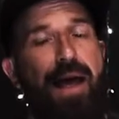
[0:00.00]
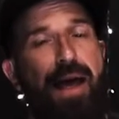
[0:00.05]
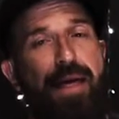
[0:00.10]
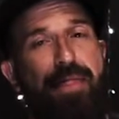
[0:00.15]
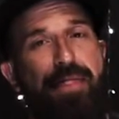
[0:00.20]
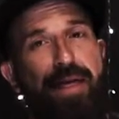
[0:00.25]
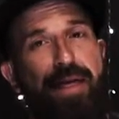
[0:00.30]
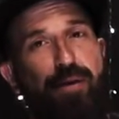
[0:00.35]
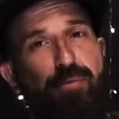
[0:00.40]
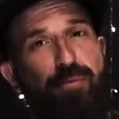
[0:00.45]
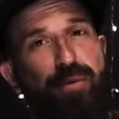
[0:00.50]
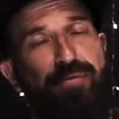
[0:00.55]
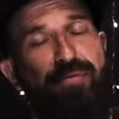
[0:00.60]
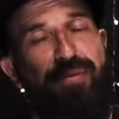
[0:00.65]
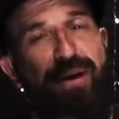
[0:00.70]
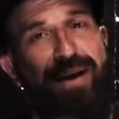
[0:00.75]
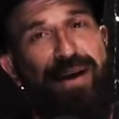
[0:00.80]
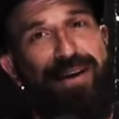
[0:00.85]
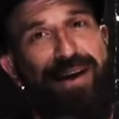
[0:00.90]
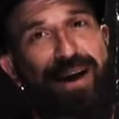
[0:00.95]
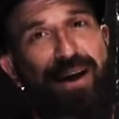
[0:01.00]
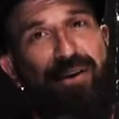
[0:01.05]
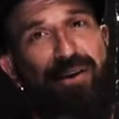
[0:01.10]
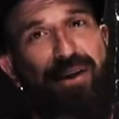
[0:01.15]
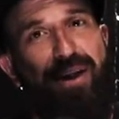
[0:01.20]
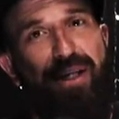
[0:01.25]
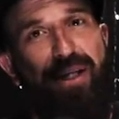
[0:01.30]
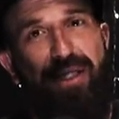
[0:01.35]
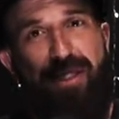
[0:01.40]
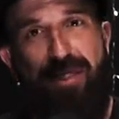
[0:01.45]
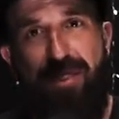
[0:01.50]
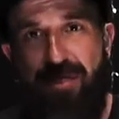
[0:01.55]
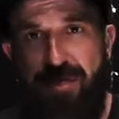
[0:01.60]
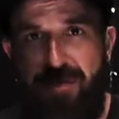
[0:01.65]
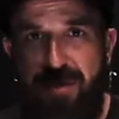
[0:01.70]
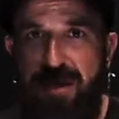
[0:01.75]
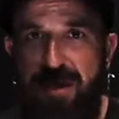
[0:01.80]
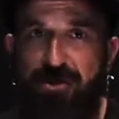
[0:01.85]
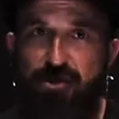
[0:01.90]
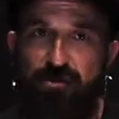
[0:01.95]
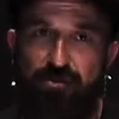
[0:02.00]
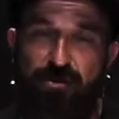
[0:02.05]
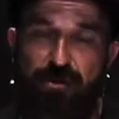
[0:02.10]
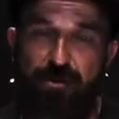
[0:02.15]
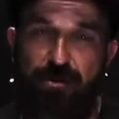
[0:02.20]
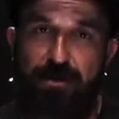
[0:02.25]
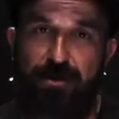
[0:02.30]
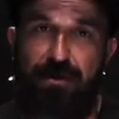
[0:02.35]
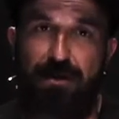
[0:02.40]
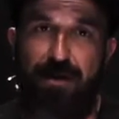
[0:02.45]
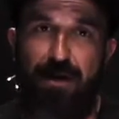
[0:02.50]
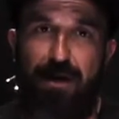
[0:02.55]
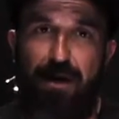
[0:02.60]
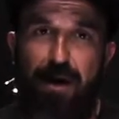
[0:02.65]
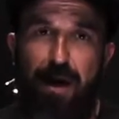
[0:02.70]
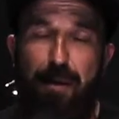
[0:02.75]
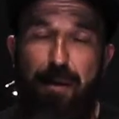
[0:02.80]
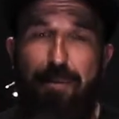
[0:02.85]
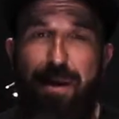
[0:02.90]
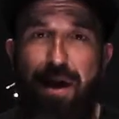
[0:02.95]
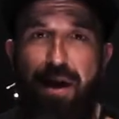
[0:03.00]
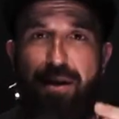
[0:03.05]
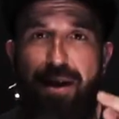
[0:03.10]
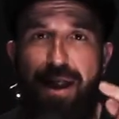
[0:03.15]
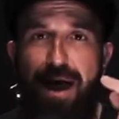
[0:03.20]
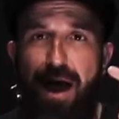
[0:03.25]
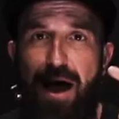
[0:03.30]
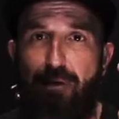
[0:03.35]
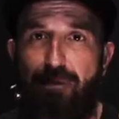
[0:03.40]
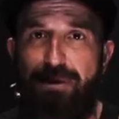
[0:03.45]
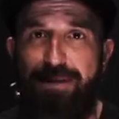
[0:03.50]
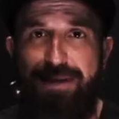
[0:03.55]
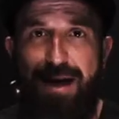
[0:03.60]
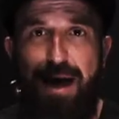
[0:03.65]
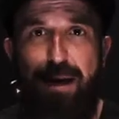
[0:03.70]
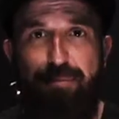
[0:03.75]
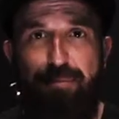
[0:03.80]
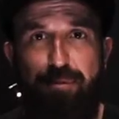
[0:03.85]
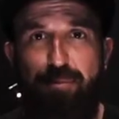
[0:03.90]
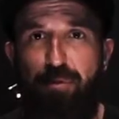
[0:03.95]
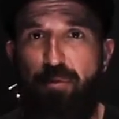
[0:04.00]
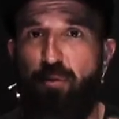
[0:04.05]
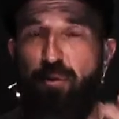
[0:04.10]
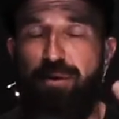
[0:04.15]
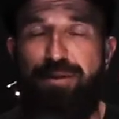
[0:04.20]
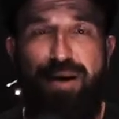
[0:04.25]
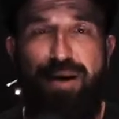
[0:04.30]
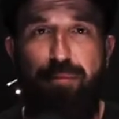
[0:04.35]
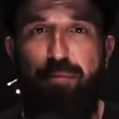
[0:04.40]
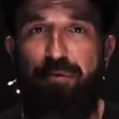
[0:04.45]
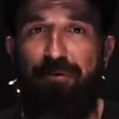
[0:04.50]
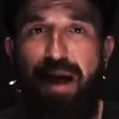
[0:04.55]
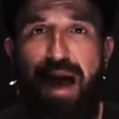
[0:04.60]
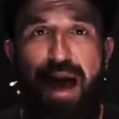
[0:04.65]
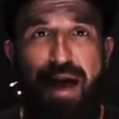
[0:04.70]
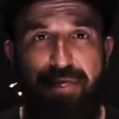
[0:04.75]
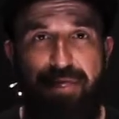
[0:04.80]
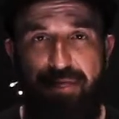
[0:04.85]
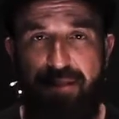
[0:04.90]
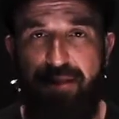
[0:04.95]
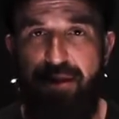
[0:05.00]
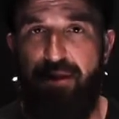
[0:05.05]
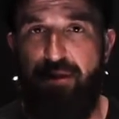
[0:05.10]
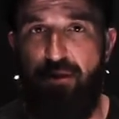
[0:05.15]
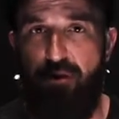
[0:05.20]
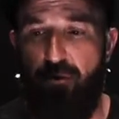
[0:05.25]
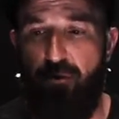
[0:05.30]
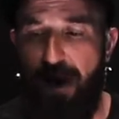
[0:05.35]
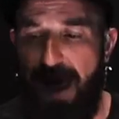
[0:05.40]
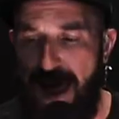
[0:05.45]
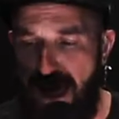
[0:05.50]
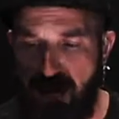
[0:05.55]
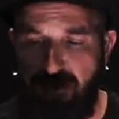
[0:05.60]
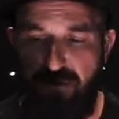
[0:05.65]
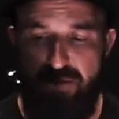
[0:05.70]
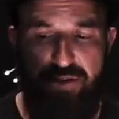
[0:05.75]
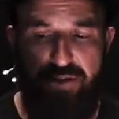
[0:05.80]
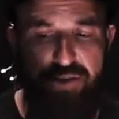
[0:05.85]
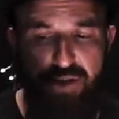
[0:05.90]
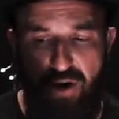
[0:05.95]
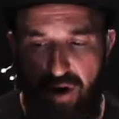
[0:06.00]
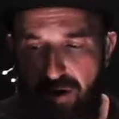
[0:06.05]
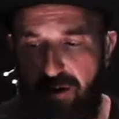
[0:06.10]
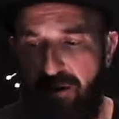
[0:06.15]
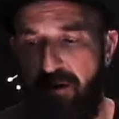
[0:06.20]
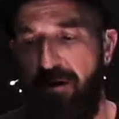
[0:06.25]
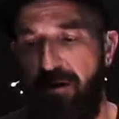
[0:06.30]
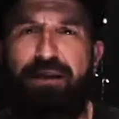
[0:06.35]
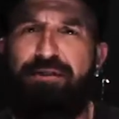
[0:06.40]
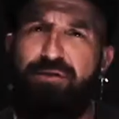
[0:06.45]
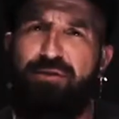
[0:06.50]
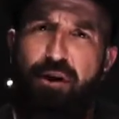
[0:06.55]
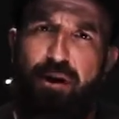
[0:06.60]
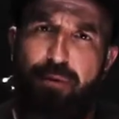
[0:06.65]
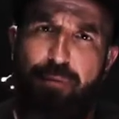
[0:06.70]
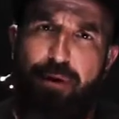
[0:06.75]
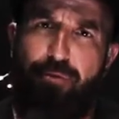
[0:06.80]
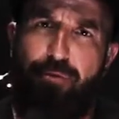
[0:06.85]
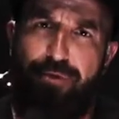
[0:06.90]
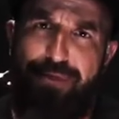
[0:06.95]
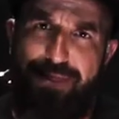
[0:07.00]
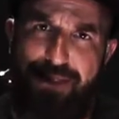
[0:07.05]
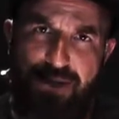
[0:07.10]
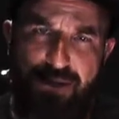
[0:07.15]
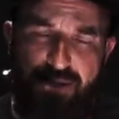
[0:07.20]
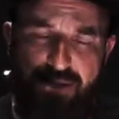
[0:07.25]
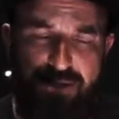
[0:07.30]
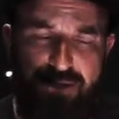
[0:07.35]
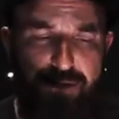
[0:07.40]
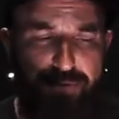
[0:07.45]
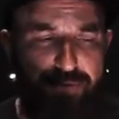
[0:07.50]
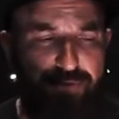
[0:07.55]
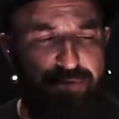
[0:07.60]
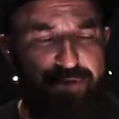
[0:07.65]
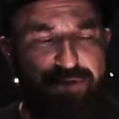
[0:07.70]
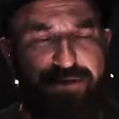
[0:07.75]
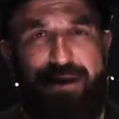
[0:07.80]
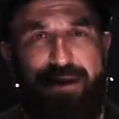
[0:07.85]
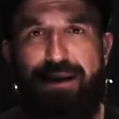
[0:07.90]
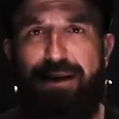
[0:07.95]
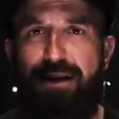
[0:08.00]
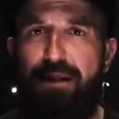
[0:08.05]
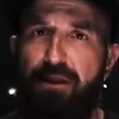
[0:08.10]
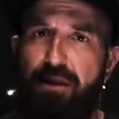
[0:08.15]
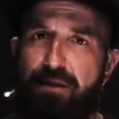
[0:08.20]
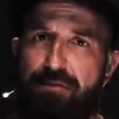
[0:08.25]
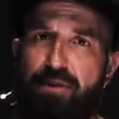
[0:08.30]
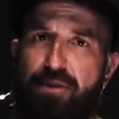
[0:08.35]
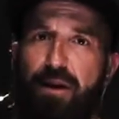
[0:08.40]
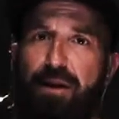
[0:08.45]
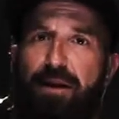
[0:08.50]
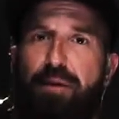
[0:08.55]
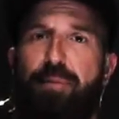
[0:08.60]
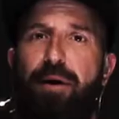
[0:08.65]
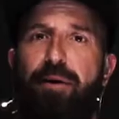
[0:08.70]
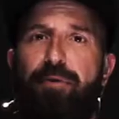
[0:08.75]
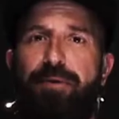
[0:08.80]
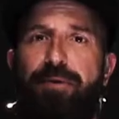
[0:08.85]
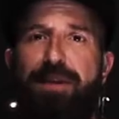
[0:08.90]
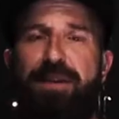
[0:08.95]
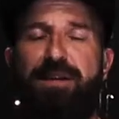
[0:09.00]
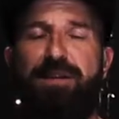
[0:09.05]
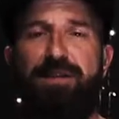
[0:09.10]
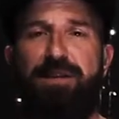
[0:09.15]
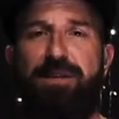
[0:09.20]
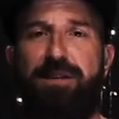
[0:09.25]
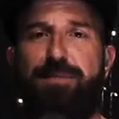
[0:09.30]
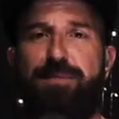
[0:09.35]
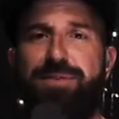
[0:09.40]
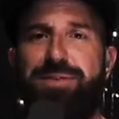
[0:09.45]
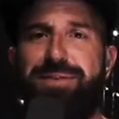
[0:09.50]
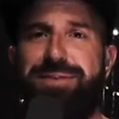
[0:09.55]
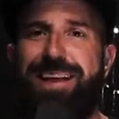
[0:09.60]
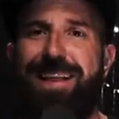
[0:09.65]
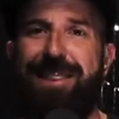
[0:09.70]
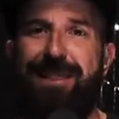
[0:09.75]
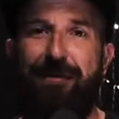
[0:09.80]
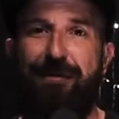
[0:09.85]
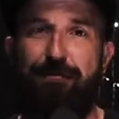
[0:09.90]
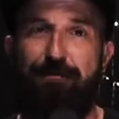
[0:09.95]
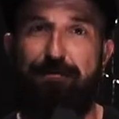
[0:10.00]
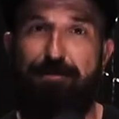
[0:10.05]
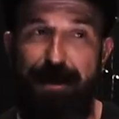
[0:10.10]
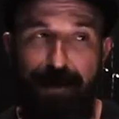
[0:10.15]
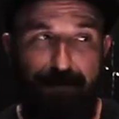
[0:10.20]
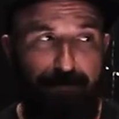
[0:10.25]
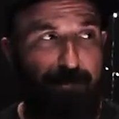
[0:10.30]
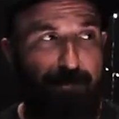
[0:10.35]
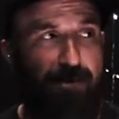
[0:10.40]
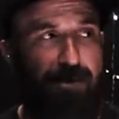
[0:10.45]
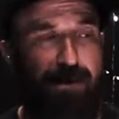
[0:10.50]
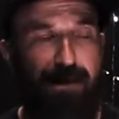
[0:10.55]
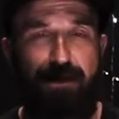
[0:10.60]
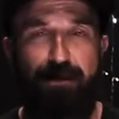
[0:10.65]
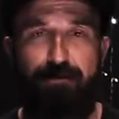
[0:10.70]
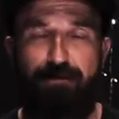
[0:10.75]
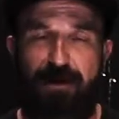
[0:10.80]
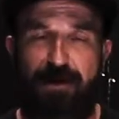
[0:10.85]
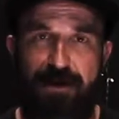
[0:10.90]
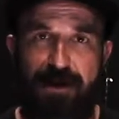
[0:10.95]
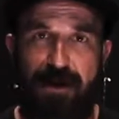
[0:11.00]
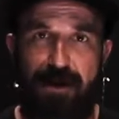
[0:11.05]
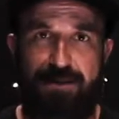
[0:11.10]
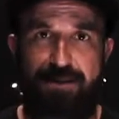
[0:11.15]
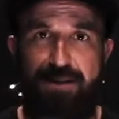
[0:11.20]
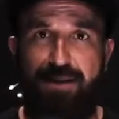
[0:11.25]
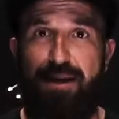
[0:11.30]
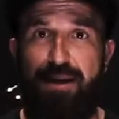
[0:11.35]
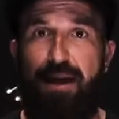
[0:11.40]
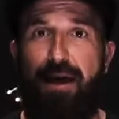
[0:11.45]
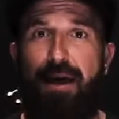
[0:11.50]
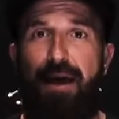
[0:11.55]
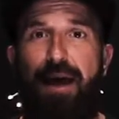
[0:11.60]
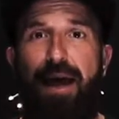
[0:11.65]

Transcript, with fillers: And then we find out the truth about how adaptable and what type of athlete you actually are. Let's talk about relationships for a second. I love talking about relationships because I love people, I love connecting